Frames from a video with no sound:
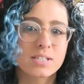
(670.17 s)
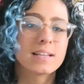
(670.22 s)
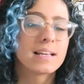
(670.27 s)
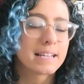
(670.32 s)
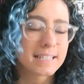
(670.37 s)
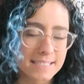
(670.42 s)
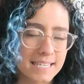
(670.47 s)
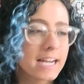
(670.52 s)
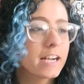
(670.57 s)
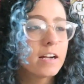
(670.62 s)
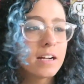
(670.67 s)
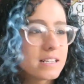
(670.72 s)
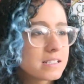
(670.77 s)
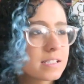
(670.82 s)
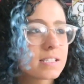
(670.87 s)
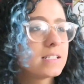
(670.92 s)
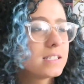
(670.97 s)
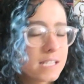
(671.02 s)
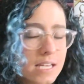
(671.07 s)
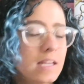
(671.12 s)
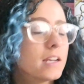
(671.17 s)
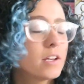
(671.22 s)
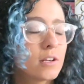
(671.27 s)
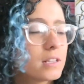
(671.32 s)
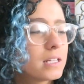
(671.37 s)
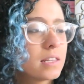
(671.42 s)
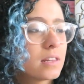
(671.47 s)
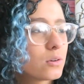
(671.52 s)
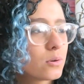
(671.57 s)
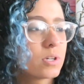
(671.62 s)
Like, Taryn is
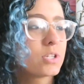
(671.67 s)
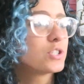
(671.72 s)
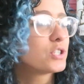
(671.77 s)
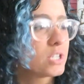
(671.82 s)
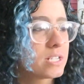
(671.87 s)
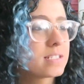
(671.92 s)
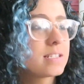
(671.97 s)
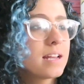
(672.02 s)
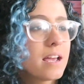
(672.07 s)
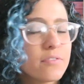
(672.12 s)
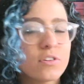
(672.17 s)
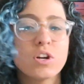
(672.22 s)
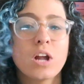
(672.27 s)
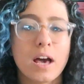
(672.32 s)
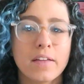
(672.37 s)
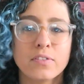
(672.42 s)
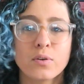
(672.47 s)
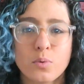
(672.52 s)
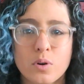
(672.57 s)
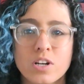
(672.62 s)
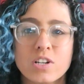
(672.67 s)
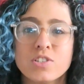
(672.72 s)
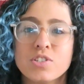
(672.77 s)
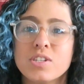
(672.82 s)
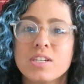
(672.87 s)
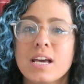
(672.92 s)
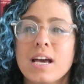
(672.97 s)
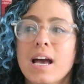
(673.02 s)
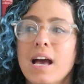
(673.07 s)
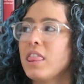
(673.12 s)
continually the worst. She is never not the
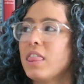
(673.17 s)
worst.